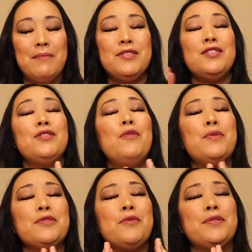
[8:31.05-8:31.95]
I'm
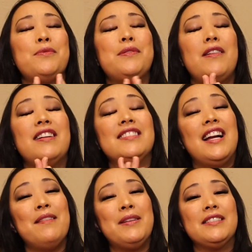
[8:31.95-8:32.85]
super, super, super
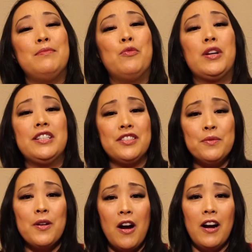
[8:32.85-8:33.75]
excited because I've been working
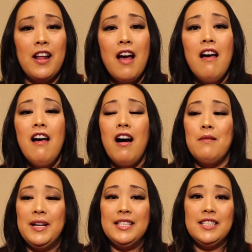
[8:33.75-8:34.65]
super hard
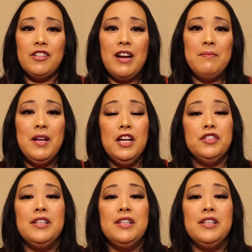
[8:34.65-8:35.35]
on my Instagram.